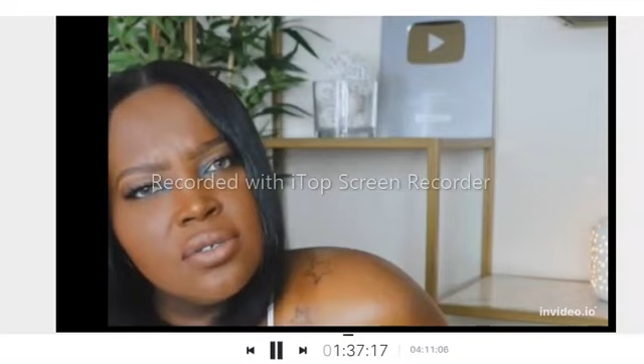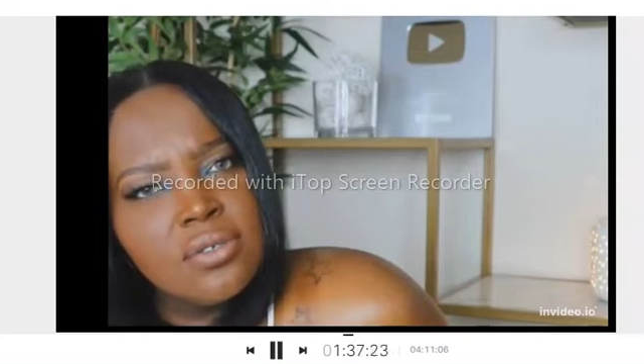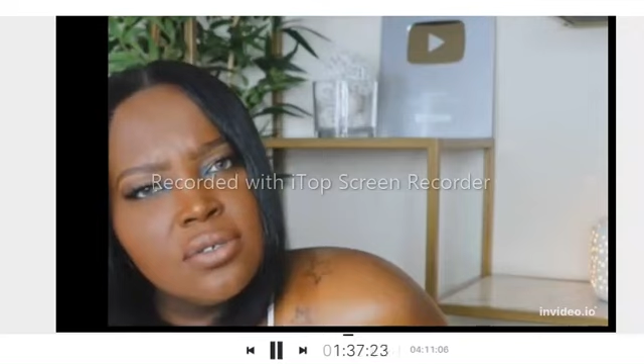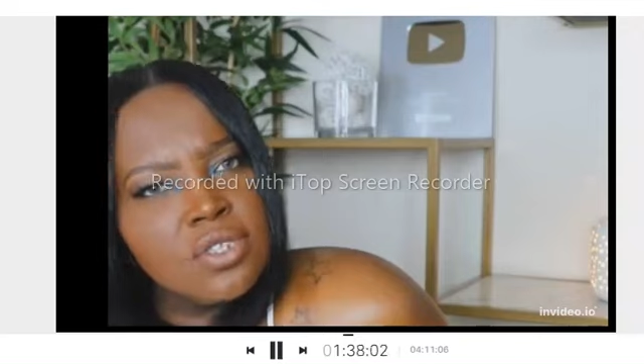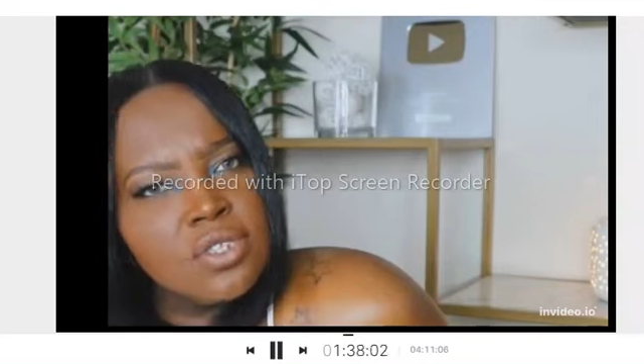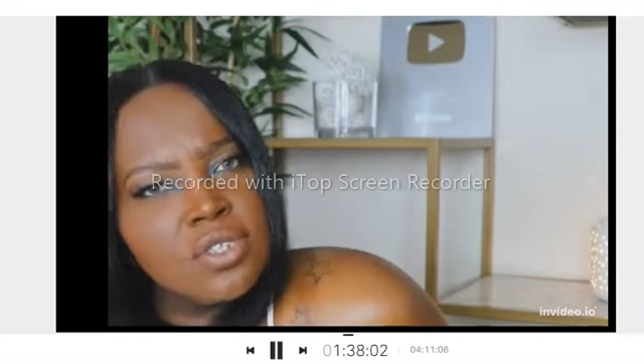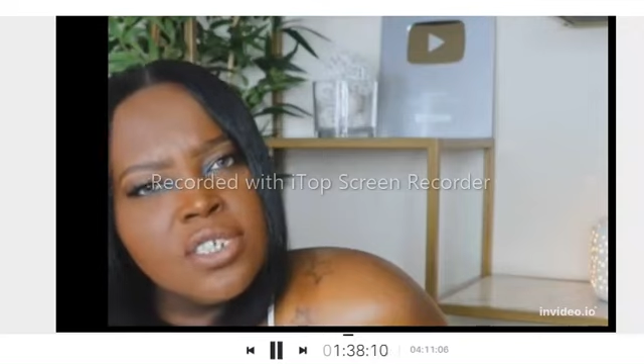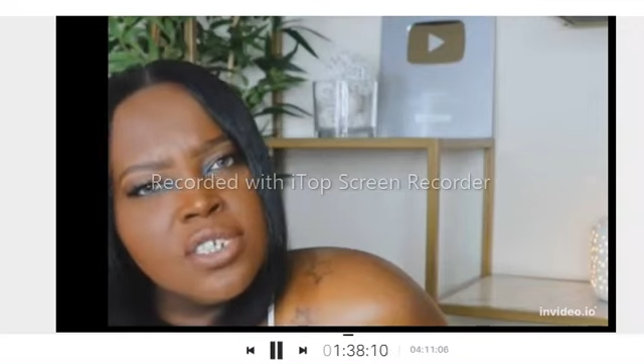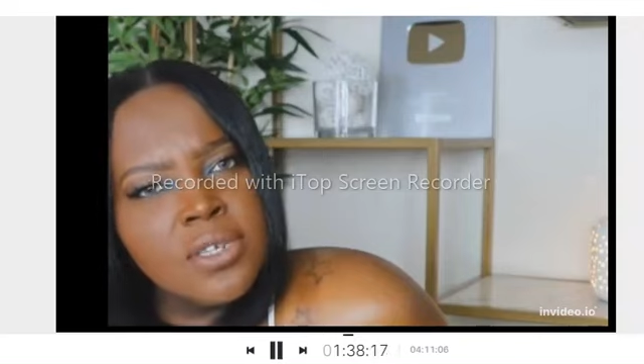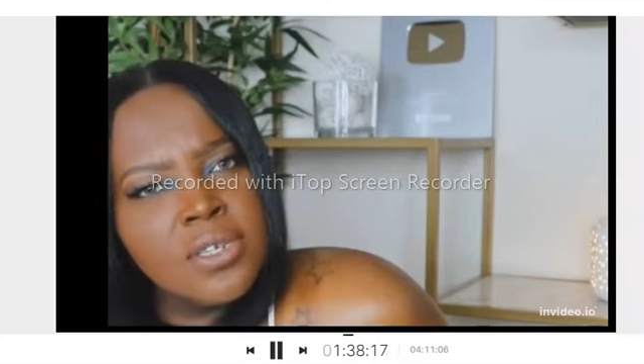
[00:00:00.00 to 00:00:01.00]
It's always
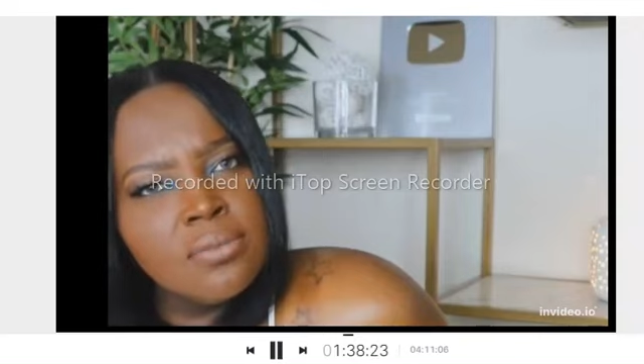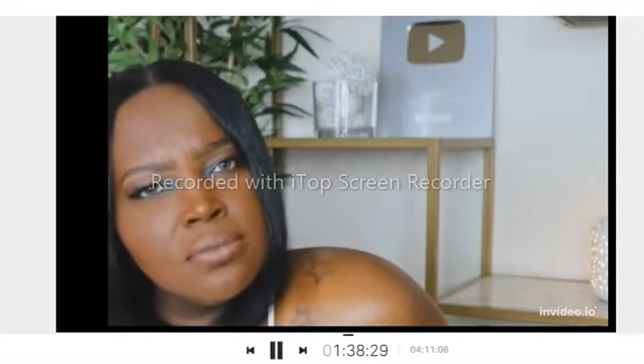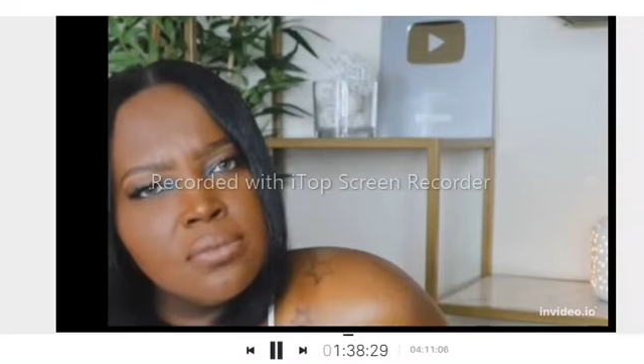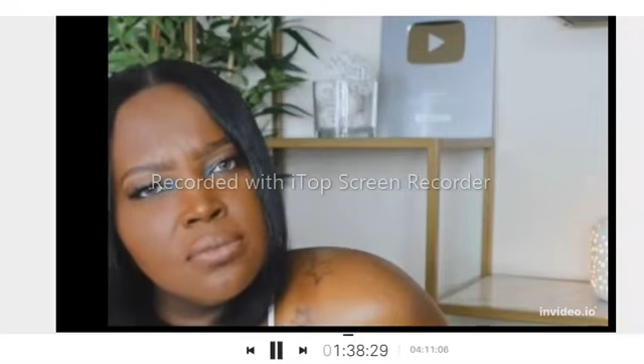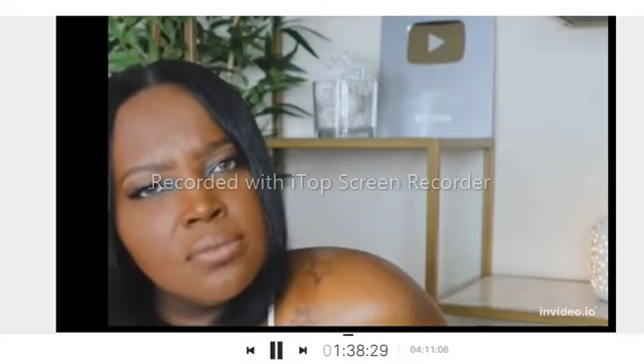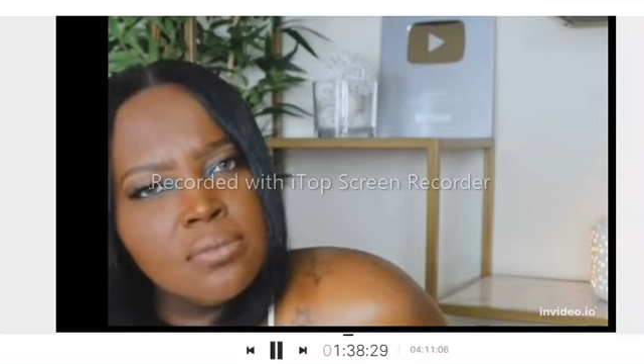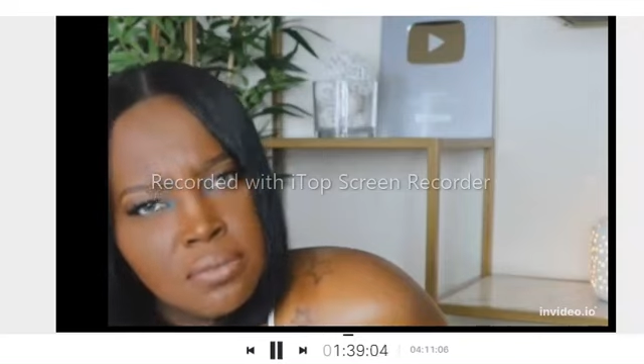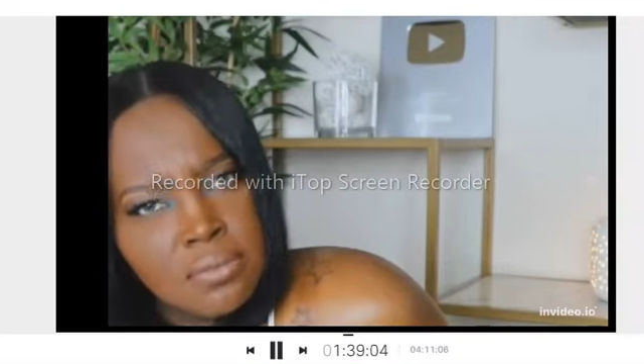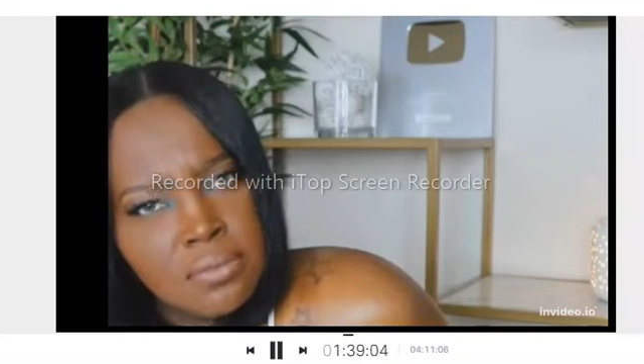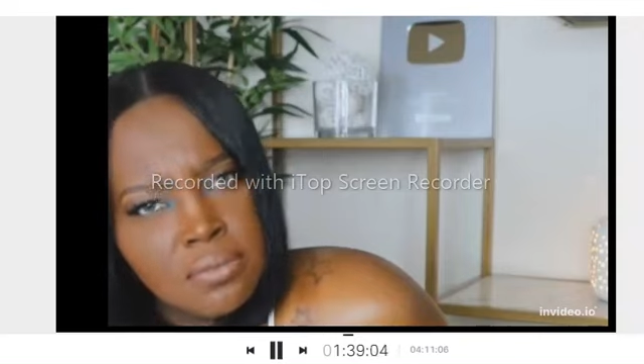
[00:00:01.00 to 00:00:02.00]
been my
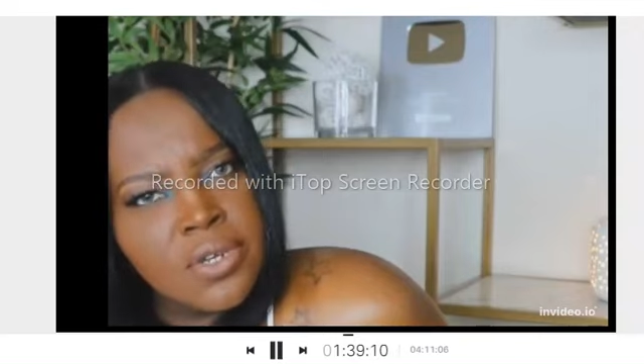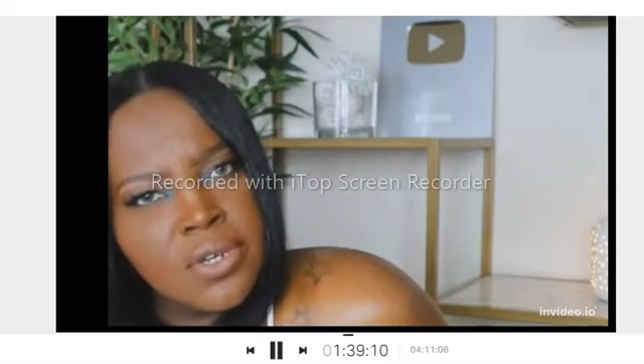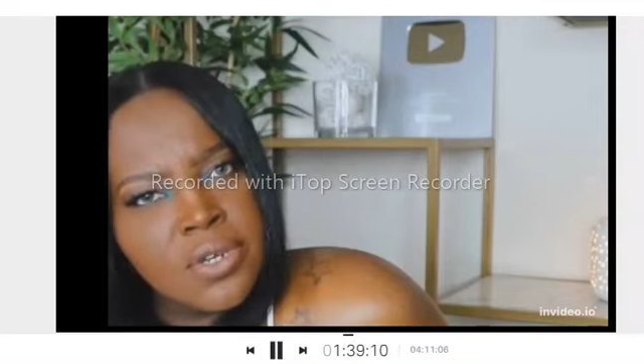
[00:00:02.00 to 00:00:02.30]
own hair.